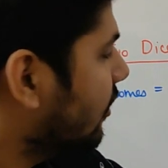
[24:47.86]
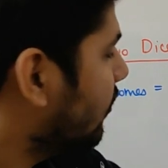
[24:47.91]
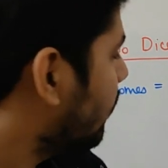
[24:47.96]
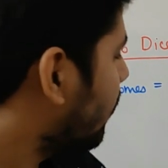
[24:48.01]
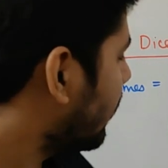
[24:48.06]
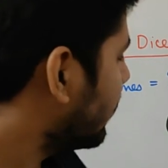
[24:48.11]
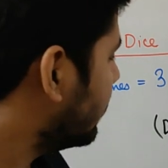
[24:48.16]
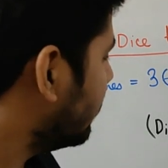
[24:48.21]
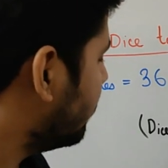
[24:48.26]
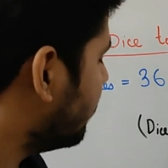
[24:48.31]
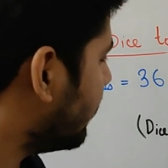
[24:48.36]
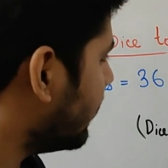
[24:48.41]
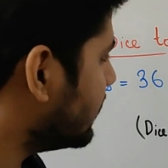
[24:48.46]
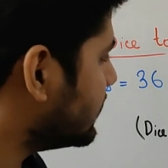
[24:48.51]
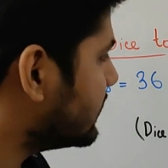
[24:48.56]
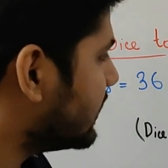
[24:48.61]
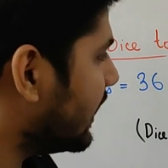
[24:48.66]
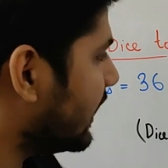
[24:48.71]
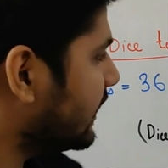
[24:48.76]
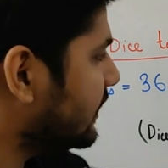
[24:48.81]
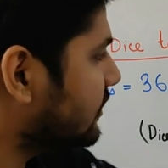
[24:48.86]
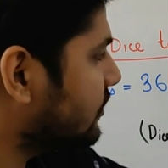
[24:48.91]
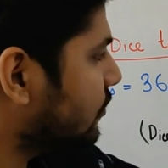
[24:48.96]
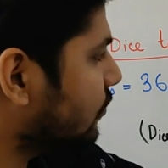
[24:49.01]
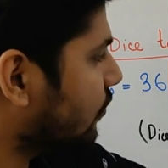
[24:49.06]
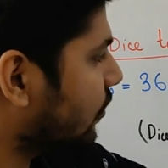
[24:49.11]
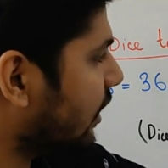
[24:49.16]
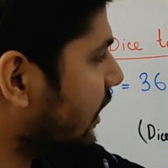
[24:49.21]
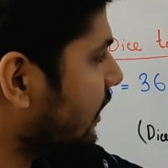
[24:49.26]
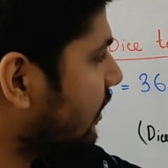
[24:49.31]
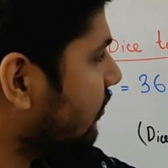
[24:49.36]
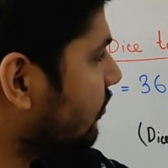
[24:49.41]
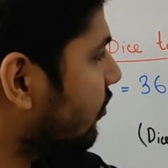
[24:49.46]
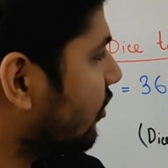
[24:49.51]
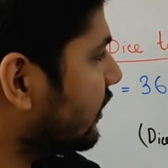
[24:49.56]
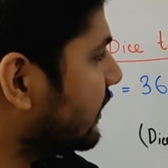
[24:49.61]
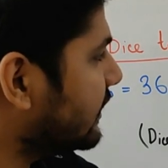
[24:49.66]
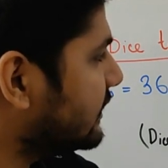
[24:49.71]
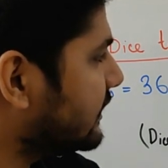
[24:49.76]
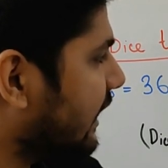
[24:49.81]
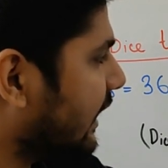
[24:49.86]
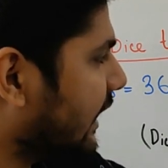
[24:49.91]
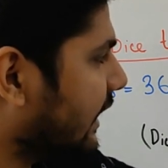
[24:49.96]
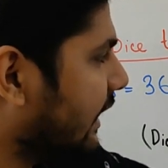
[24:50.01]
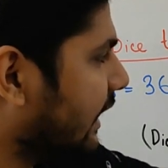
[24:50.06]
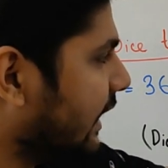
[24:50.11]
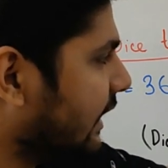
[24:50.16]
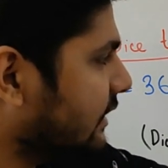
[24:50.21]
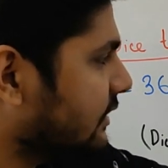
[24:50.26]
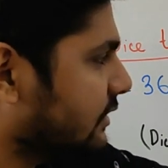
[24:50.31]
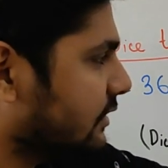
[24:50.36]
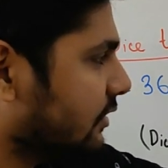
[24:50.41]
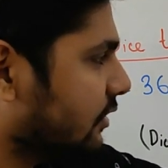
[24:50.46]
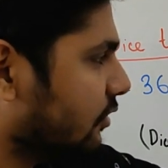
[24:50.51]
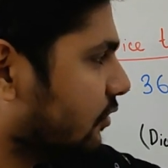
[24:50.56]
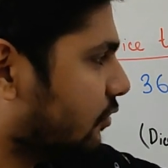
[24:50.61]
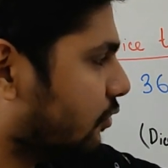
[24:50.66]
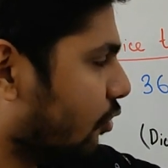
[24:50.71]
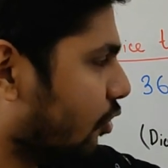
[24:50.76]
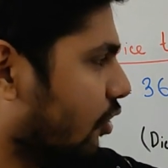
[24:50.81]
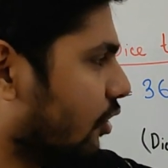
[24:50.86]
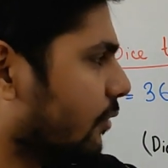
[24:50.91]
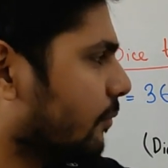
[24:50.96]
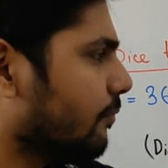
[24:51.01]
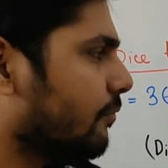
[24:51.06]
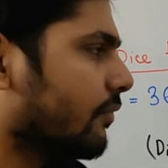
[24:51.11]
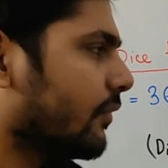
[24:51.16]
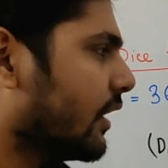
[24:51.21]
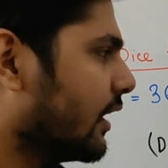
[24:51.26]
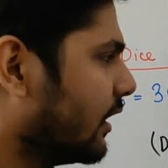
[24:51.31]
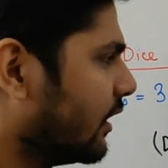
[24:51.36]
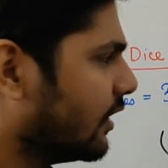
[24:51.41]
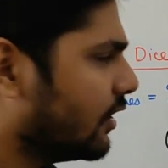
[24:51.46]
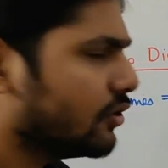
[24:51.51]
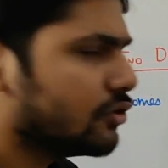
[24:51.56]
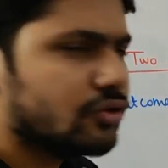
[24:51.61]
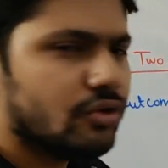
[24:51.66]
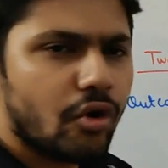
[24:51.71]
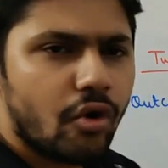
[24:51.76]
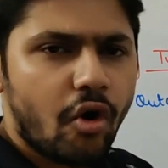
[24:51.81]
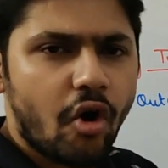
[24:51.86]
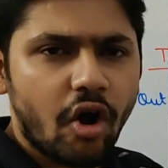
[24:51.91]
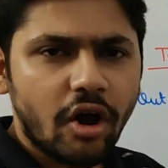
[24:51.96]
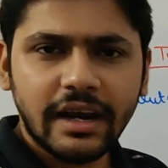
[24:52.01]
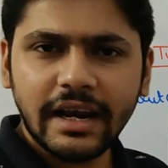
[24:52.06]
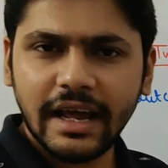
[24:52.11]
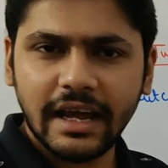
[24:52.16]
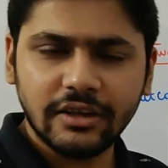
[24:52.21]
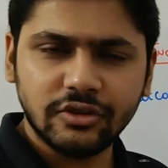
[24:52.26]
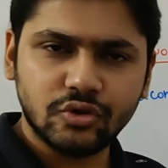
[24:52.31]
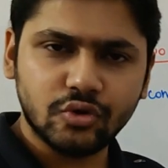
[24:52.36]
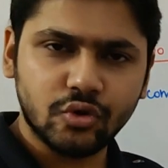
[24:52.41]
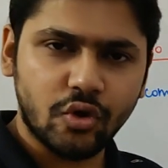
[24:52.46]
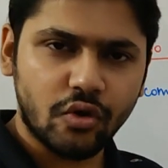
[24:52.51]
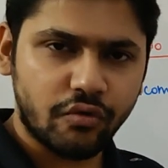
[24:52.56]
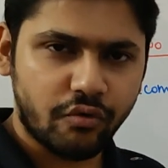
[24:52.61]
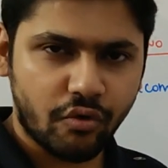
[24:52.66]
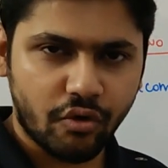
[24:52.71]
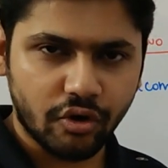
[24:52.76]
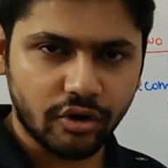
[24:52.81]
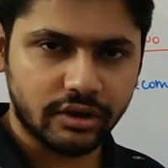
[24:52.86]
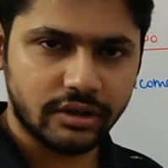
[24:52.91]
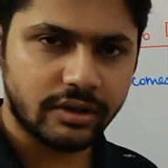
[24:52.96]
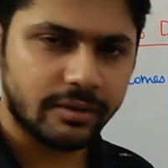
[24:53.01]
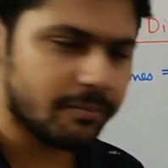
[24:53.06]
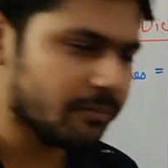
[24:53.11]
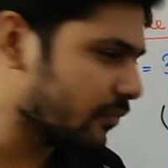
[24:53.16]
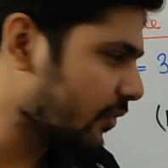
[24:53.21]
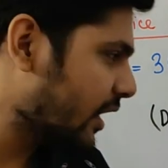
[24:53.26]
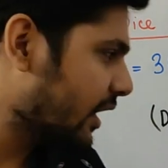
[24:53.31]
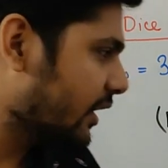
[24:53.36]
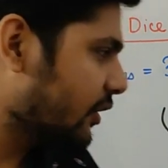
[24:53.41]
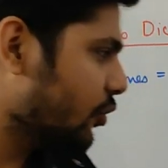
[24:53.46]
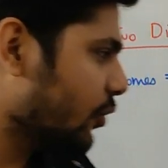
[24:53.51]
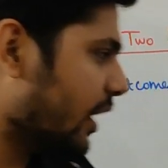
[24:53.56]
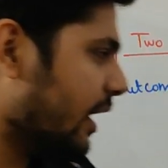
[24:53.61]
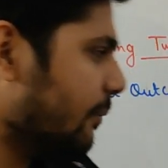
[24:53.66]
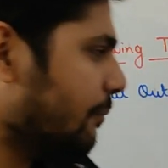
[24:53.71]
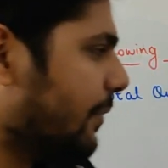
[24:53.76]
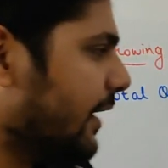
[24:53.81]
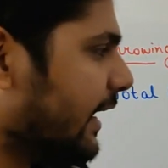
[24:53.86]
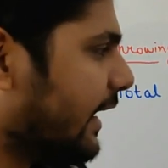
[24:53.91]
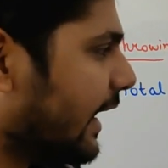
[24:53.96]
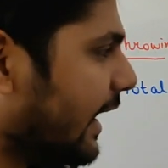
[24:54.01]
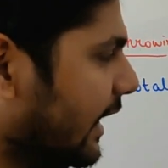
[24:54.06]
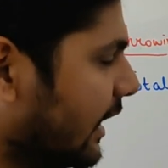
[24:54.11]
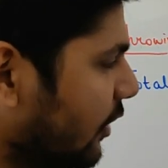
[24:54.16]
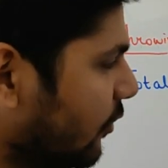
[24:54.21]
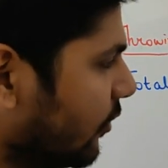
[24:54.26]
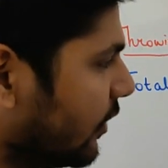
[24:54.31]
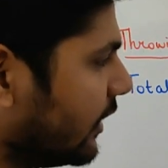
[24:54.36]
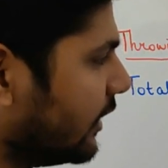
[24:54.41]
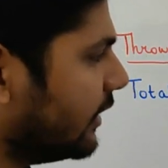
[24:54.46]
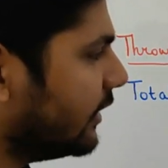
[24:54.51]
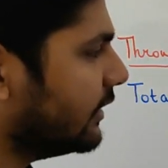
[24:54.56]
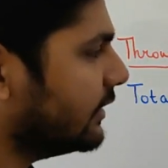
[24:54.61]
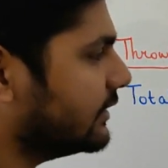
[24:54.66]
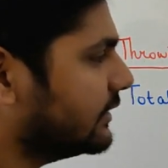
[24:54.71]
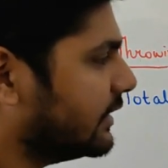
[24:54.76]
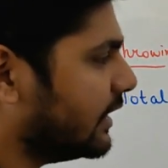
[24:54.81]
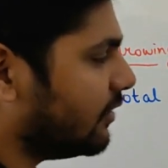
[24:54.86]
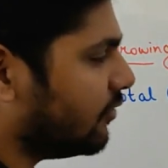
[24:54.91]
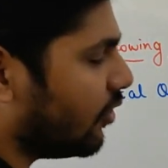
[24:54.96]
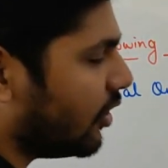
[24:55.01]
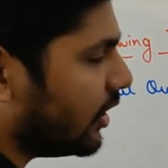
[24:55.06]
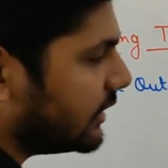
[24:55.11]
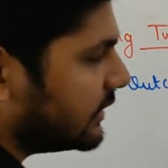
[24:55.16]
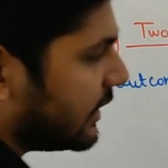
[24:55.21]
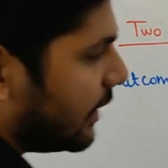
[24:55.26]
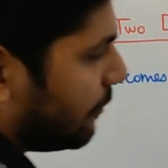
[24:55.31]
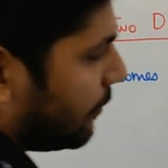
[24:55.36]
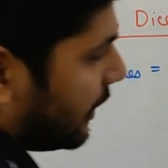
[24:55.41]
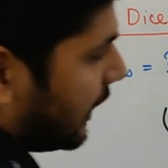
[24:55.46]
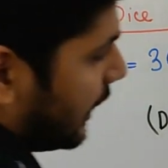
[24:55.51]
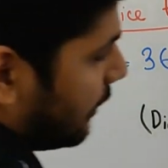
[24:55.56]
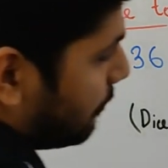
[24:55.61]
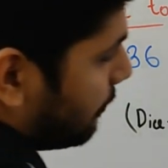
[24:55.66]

For the first dice 1, for the second dice 4. So on and so forth. You can pick any one. Say for example I